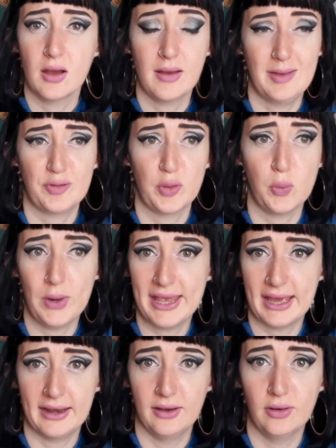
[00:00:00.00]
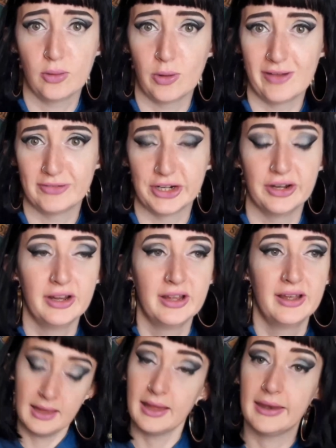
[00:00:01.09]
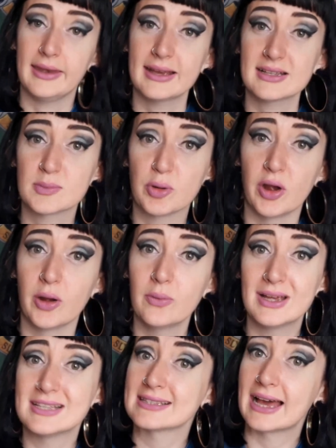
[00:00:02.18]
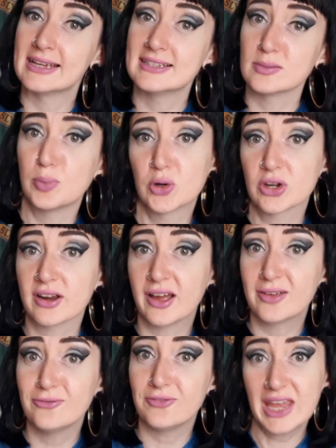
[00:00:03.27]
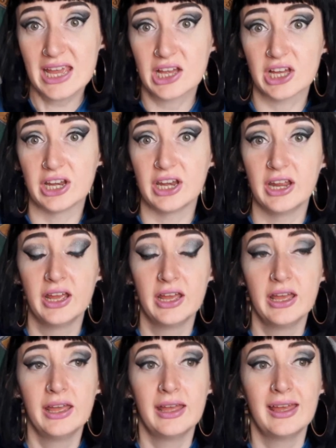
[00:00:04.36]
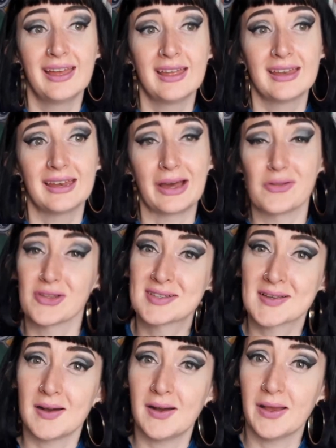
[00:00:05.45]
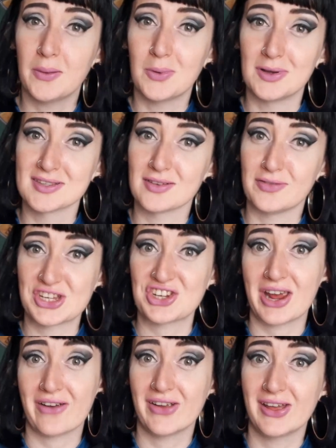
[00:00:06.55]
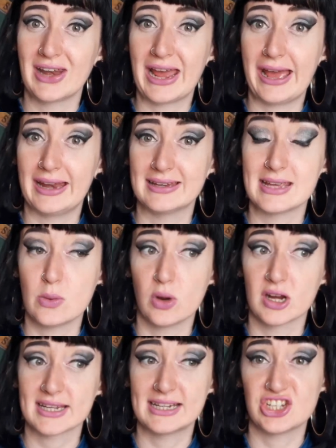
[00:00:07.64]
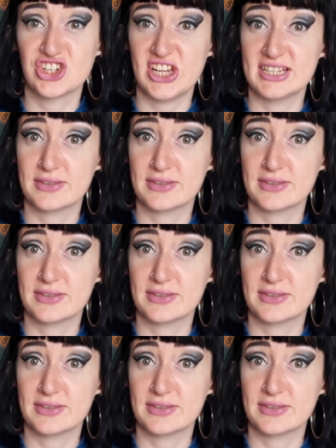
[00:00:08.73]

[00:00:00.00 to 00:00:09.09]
every weekend or whatever. Next pro is that he's a borderline vegan. Now, this guy was a vegetarian and he worked in a cheese